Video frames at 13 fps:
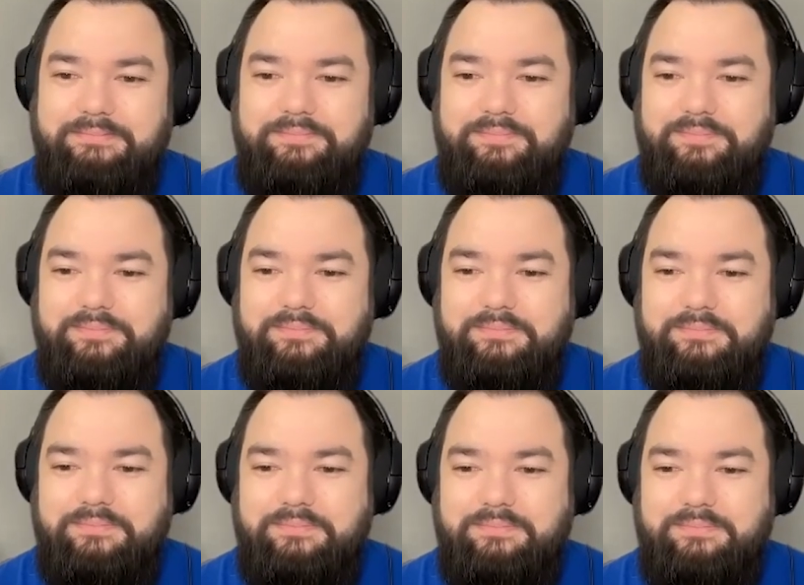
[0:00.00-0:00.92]

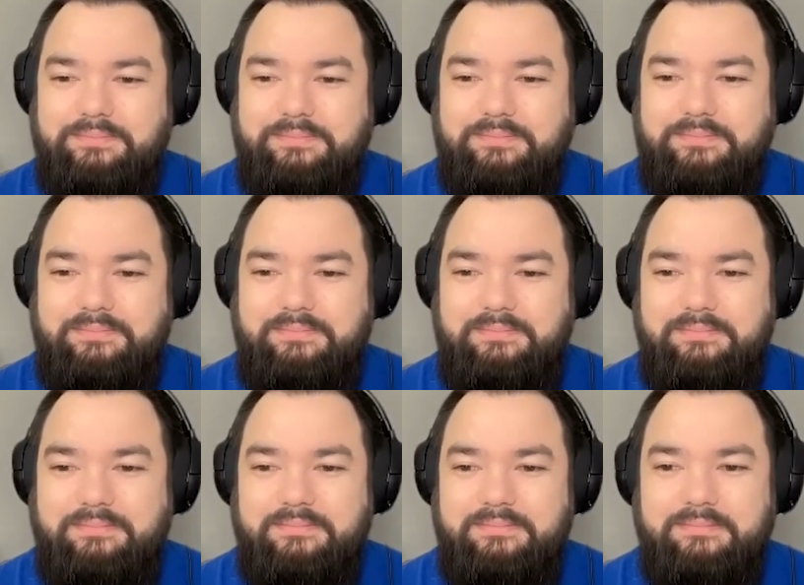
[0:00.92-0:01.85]

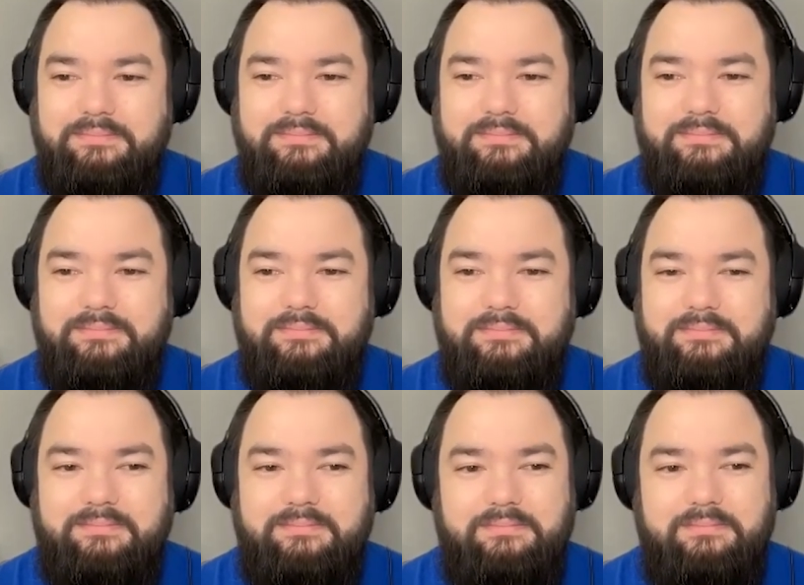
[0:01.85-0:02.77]

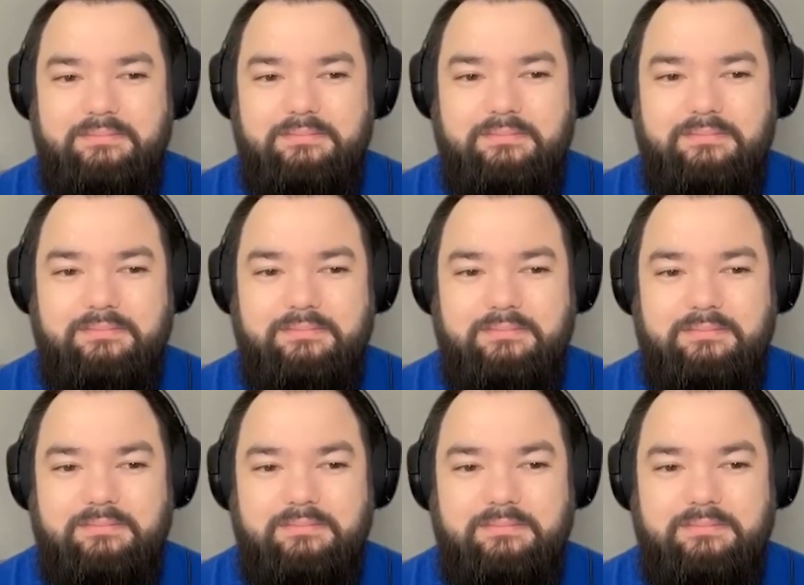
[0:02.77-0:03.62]
(silent)